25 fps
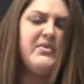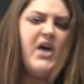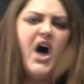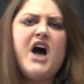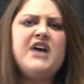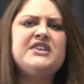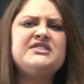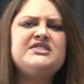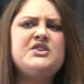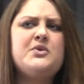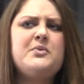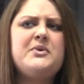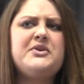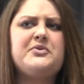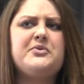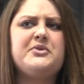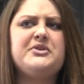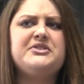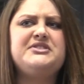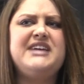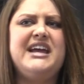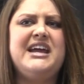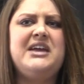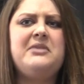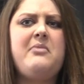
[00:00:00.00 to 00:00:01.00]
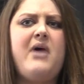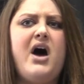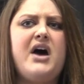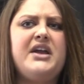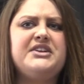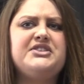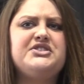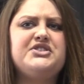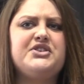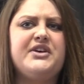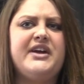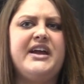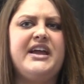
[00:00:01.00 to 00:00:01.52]
Also with routine
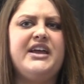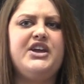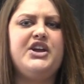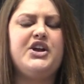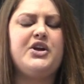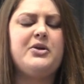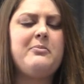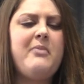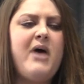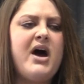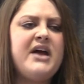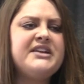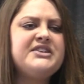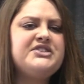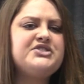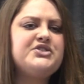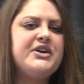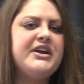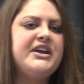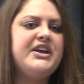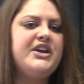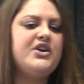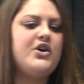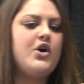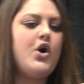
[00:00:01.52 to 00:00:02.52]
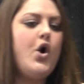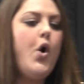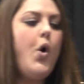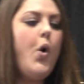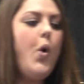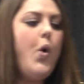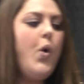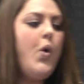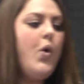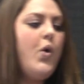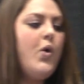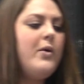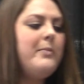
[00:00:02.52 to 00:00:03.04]
monitoring, you're monitoring your
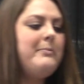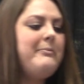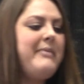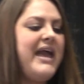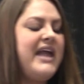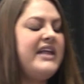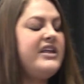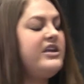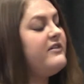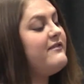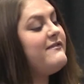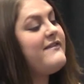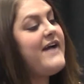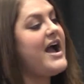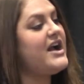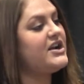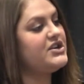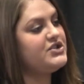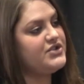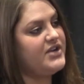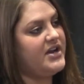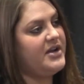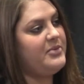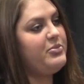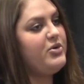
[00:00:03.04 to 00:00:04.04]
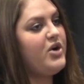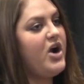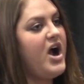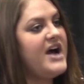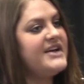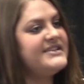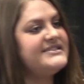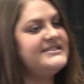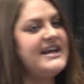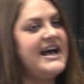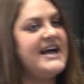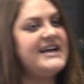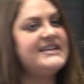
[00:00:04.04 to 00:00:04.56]
whole manufacturing
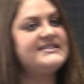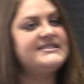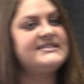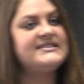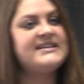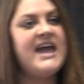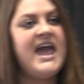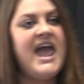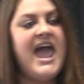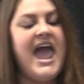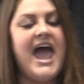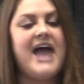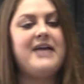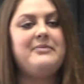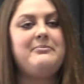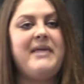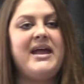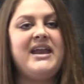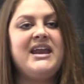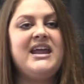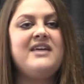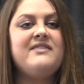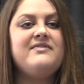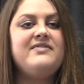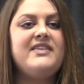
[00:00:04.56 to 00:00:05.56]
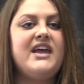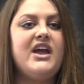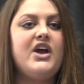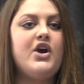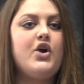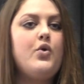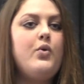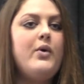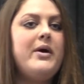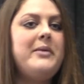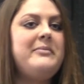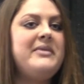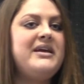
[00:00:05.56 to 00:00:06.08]
process. And many of the
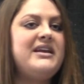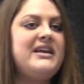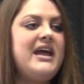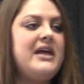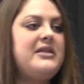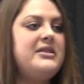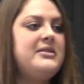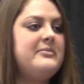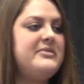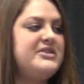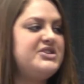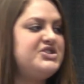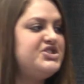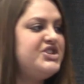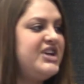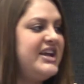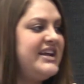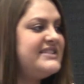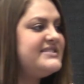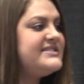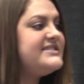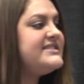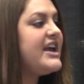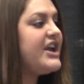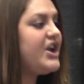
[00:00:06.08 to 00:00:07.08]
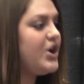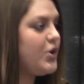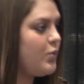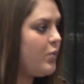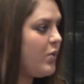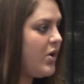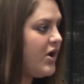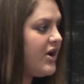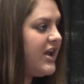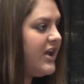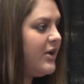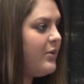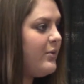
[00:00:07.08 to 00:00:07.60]
equipment and the machines that you're
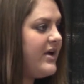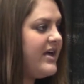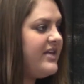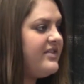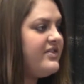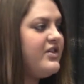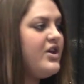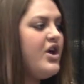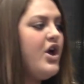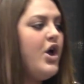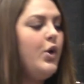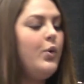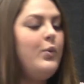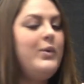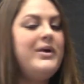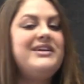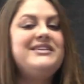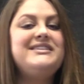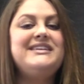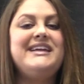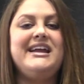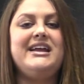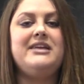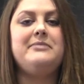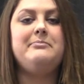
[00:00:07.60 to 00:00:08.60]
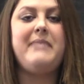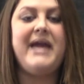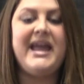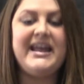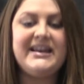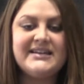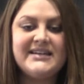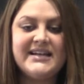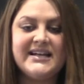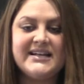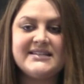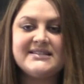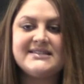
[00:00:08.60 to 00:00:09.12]
working with will need
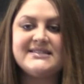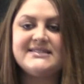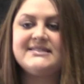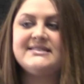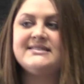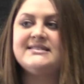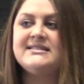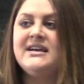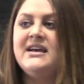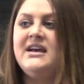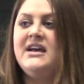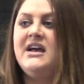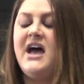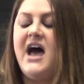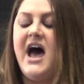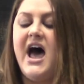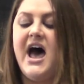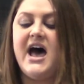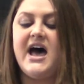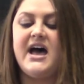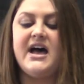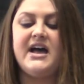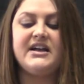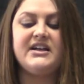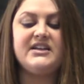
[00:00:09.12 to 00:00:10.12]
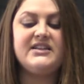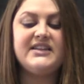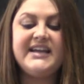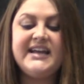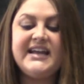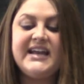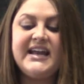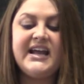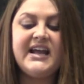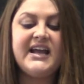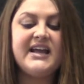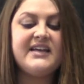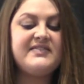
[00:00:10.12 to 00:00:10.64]
maintenance, uh,
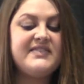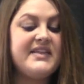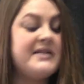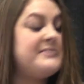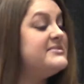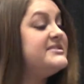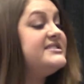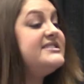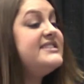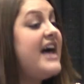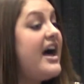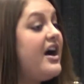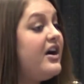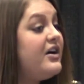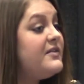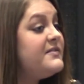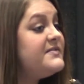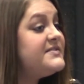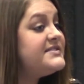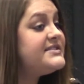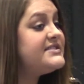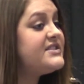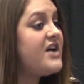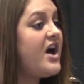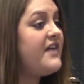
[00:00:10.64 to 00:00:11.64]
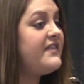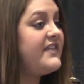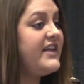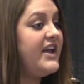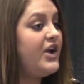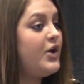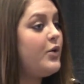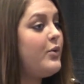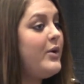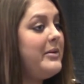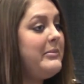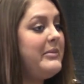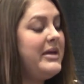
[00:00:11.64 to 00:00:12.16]
cleaning themselves on the
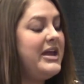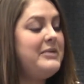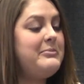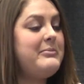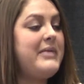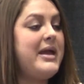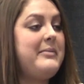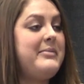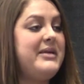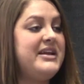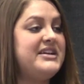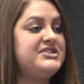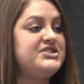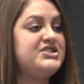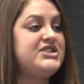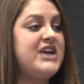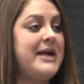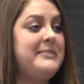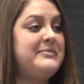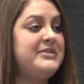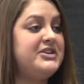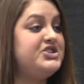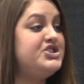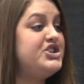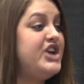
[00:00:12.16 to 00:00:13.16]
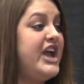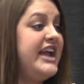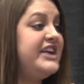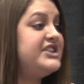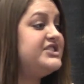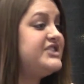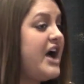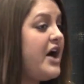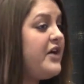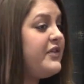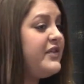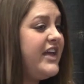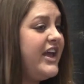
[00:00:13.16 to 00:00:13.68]
equipment. Maybe it's time to
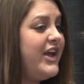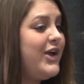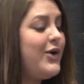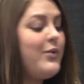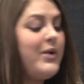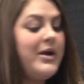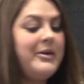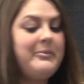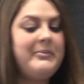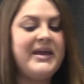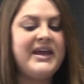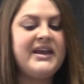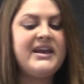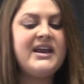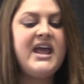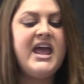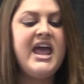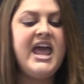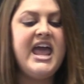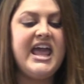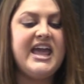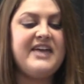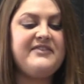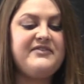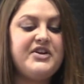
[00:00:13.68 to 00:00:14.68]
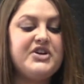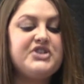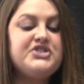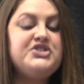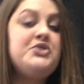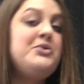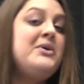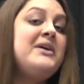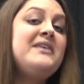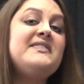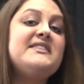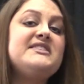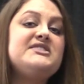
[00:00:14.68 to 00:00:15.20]
change out the equipment. If you're
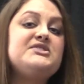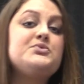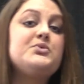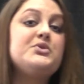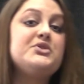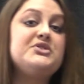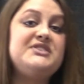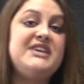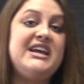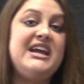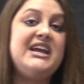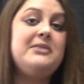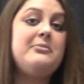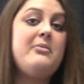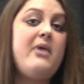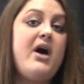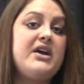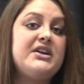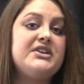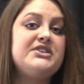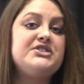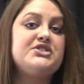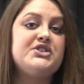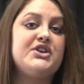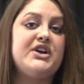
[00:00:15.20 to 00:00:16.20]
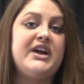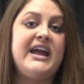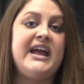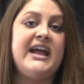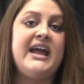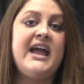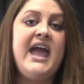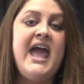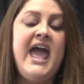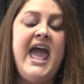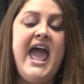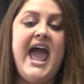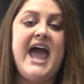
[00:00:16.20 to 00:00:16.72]
doing this routine monitoring
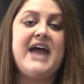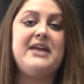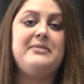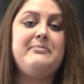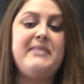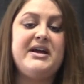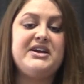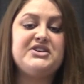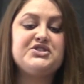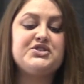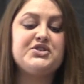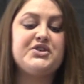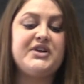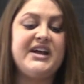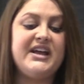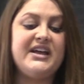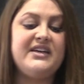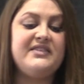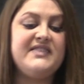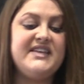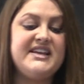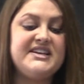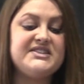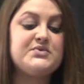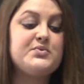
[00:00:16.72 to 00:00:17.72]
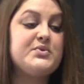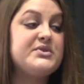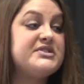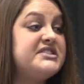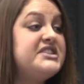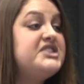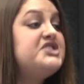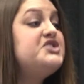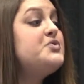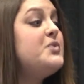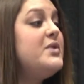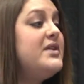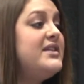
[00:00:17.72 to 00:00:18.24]
and measuring these
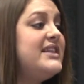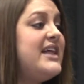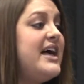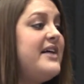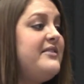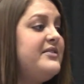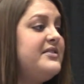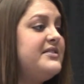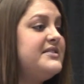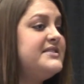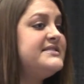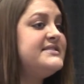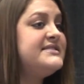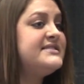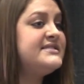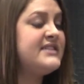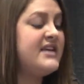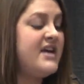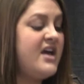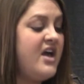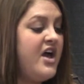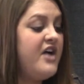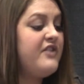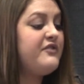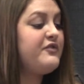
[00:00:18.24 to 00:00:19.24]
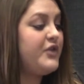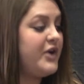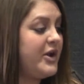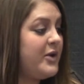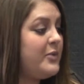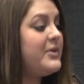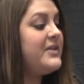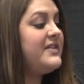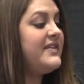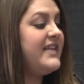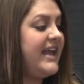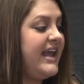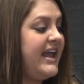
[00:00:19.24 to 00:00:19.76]
residual levels,
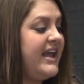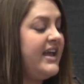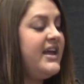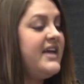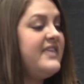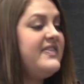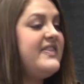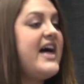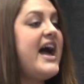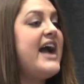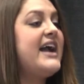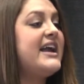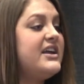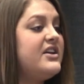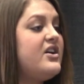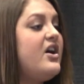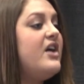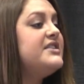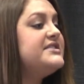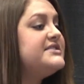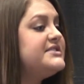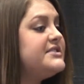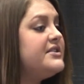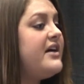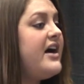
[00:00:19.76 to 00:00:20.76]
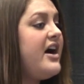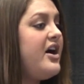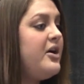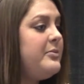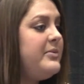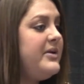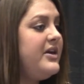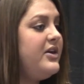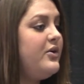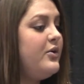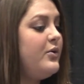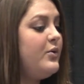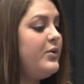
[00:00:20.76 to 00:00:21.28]
frequently, that can also
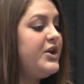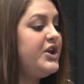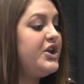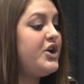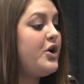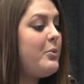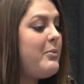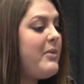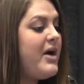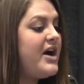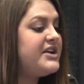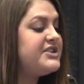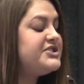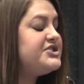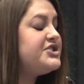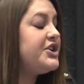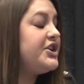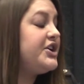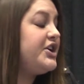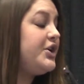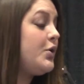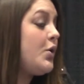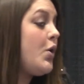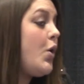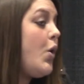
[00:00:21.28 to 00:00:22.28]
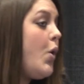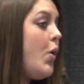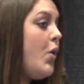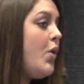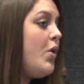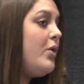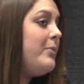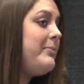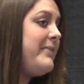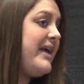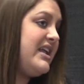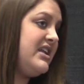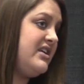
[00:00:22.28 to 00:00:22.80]
help you, you know, monitor your
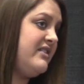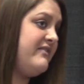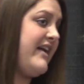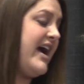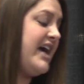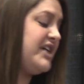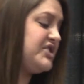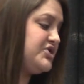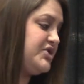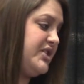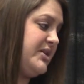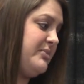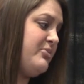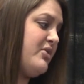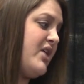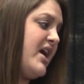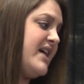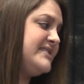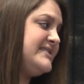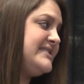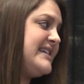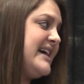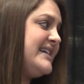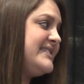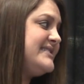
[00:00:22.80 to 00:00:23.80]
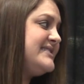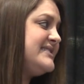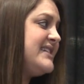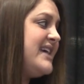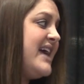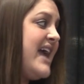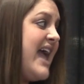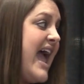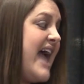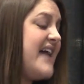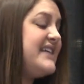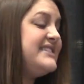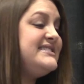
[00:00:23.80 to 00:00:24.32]
whole manufacturing process
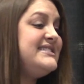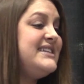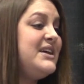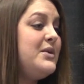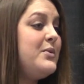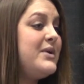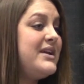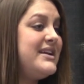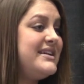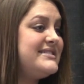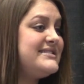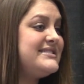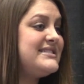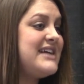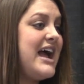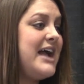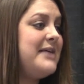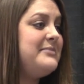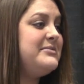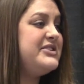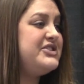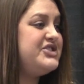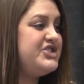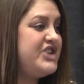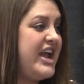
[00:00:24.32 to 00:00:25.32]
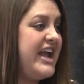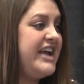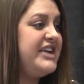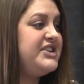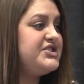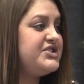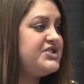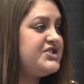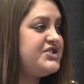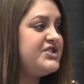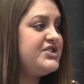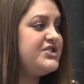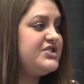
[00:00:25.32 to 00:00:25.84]
and see when it's time to
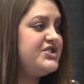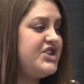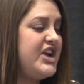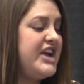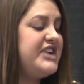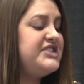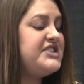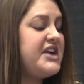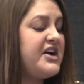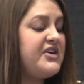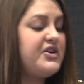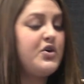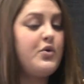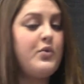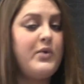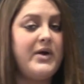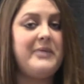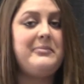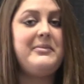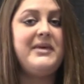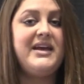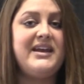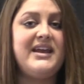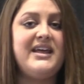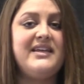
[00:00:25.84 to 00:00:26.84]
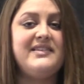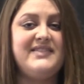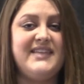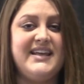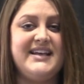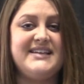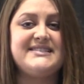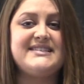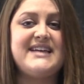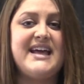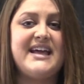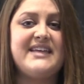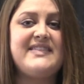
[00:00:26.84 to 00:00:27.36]
change change out equipment and
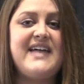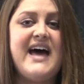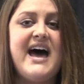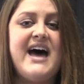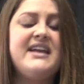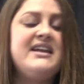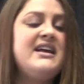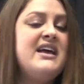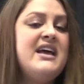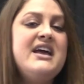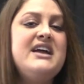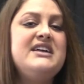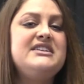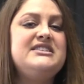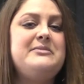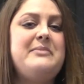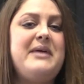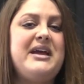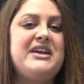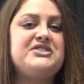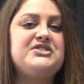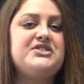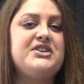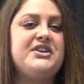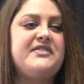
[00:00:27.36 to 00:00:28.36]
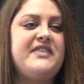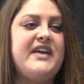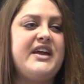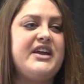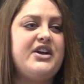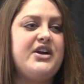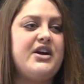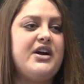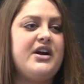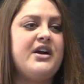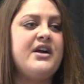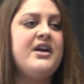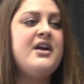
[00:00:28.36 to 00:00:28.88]
things like that to make sure that
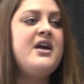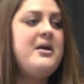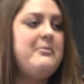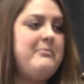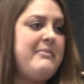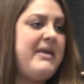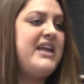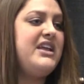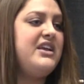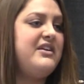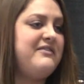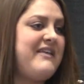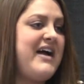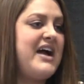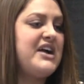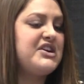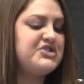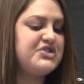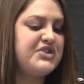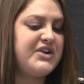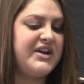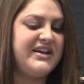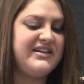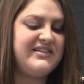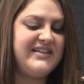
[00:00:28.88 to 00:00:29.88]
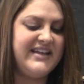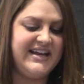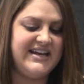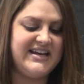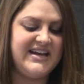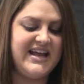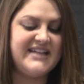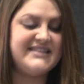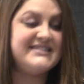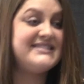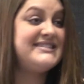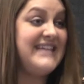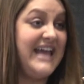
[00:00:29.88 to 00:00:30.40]
you're manufacturing clean
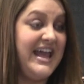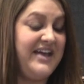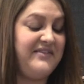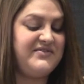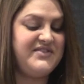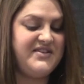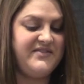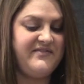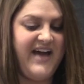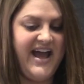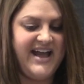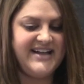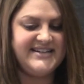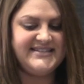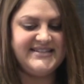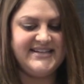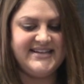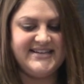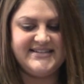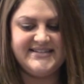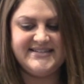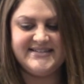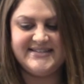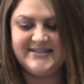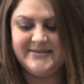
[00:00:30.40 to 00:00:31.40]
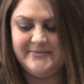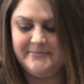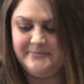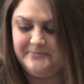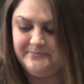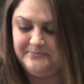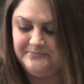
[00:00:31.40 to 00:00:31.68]
and safe devices.